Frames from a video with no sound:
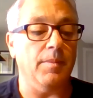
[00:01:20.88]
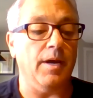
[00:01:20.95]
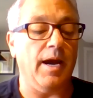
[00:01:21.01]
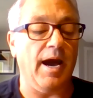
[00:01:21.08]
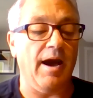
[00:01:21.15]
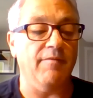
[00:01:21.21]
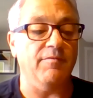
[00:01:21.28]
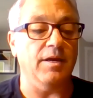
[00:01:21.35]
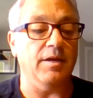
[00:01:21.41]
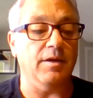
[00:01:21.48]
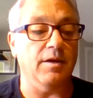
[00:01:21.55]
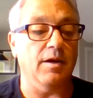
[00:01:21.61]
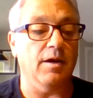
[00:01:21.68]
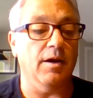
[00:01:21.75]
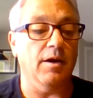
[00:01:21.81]

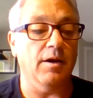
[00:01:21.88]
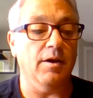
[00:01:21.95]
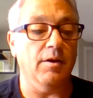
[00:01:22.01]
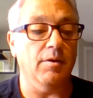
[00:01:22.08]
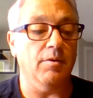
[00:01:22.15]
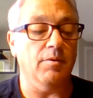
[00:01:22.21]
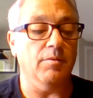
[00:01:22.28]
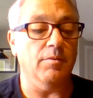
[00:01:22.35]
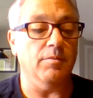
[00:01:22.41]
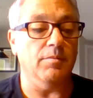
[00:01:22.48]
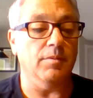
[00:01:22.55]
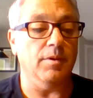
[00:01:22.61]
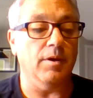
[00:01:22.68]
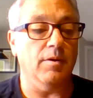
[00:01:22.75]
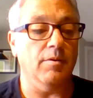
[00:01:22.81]
having
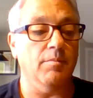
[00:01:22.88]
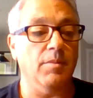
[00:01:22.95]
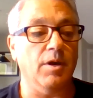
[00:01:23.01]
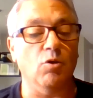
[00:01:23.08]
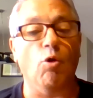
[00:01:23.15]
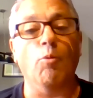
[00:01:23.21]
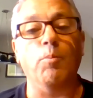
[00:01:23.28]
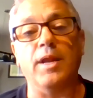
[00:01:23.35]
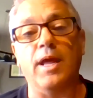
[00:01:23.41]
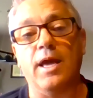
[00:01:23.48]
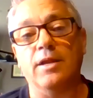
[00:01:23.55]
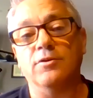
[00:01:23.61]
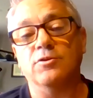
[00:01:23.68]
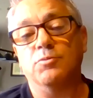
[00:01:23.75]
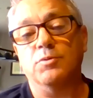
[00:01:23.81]
an open
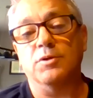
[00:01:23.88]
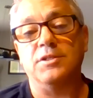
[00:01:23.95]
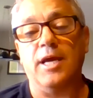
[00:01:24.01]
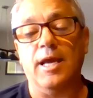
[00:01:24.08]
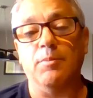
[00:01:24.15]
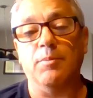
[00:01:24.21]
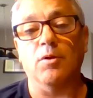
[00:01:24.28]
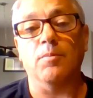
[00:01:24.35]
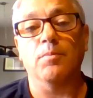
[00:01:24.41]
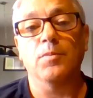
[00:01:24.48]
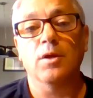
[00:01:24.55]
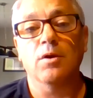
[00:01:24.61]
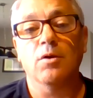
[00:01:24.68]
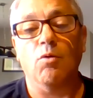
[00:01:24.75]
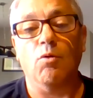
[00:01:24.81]
end to a table,
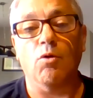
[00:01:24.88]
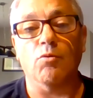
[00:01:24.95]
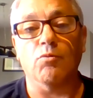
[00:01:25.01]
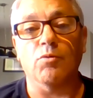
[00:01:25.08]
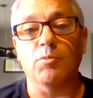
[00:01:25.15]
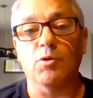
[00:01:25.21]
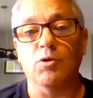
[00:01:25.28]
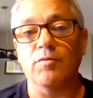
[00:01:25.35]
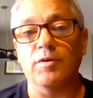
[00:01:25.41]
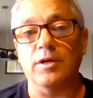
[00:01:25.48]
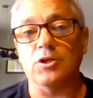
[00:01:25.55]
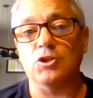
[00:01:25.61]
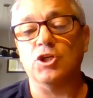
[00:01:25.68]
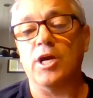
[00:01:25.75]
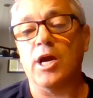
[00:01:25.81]
or
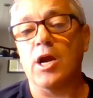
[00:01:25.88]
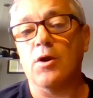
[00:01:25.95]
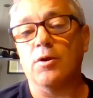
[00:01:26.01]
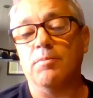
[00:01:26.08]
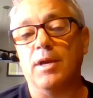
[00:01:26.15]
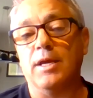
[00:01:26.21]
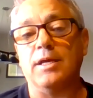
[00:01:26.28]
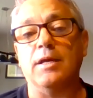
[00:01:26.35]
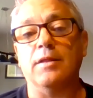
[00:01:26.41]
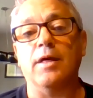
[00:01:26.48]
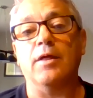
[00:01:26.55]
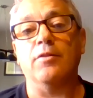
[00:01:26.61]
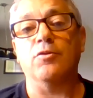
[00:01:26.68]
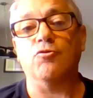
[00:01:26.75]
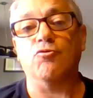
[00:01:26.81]
removing a chair and making
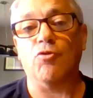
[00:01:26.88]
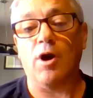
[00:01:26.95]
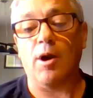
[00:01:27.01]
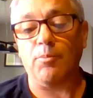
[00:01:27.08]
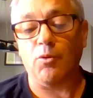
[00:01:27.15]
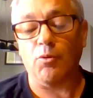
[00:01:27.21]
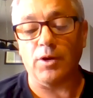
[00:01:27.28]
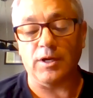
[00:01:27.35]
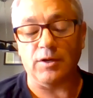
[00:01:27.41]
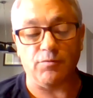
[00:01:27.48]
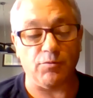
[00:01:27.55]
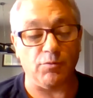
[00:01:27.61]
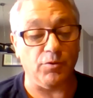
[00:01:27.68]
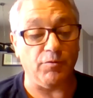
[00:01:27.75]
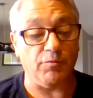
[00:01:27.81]
that the drop point
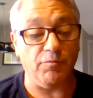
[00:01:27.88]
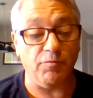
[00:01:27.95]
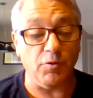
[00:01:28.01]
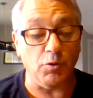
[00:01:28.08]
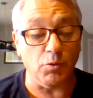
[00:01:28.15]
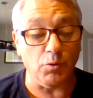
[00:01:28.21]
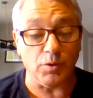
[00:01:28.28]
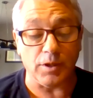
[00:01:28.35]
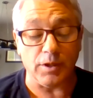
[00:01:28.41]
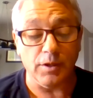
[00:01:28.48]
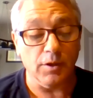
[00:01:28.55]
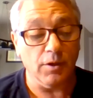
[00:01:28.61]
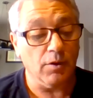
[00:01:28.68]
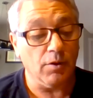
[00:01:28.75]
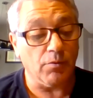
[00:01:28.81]
for the food,
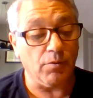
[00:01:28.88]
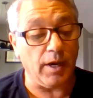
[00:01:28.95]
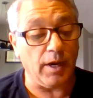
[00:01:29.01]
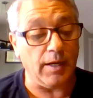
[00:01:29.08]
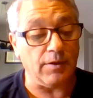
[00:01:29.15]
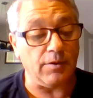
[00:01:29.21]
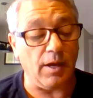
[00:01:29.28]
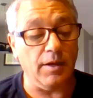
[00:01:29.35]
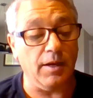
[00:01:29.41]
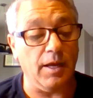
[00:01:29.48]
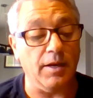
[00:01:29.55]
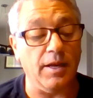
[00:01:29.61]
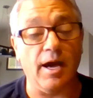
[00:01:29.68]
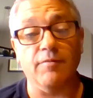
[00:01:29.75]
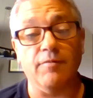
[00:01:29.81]
right? And
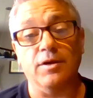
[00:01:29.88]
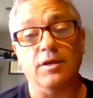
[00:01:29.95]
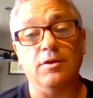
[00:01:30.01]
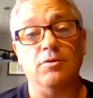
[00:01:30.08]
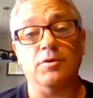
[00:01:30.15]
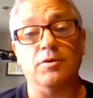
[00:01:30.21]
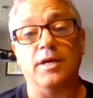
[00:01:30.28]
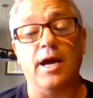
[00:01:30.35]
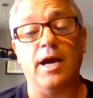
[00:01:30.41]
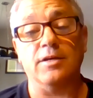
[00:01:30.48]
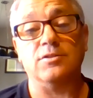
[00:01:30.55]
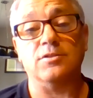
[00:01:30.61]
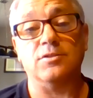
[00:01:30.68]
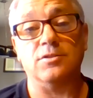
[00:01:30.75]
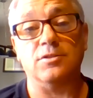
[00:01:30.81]
then having your
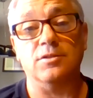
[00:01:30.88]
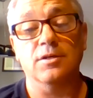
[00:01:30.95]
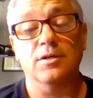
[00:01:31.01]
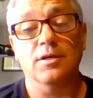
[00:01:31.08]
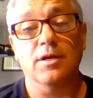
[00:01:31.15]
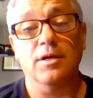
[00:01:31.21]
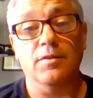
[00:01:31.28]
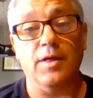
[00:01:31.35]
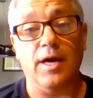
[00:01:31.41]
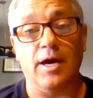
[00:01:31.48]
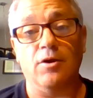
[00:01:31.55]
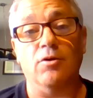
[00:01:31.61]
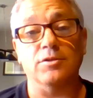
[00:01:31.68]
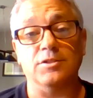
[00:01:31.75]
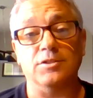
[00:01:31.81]
guests
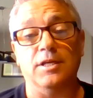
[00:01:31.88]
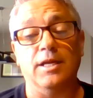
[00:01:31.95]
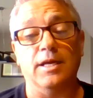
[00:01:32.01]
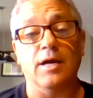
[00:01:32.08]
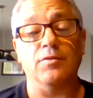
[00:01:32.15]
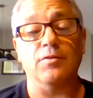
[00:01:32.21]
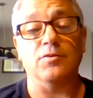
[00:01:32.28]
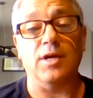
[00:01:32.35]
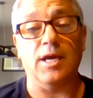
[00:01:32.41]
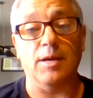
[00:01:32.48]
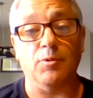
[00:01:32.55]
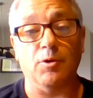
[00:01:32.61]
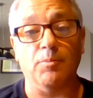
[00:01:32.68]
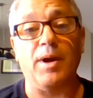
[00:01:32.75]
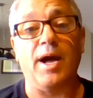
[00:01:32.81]
that are sitting at the
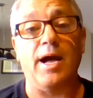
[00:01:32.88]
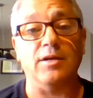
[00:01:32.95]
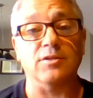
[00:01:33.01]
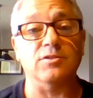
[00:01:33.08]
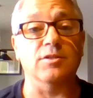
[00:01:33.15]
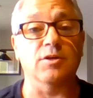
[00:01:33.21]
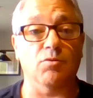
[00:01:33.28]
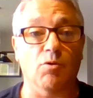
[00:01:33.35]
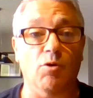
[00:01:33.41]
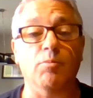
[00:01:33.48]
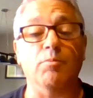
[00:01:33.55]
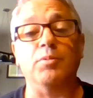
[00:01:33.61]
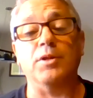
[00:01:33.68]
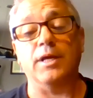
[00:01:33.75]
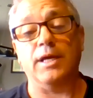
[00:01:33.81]
table pass their
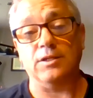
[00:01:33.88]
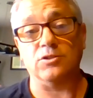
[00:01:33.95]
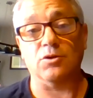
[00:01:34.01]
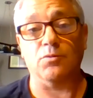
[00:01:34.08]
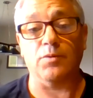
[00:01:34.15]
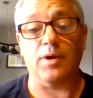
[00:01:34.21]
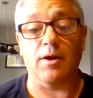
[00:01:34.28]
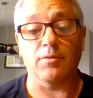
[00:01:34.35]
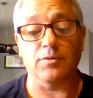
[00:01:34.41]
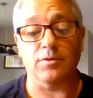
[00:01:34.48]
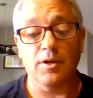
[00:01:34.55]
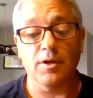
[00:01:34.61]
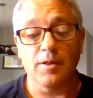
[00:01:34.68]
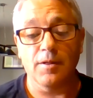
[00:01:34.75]
own plates around.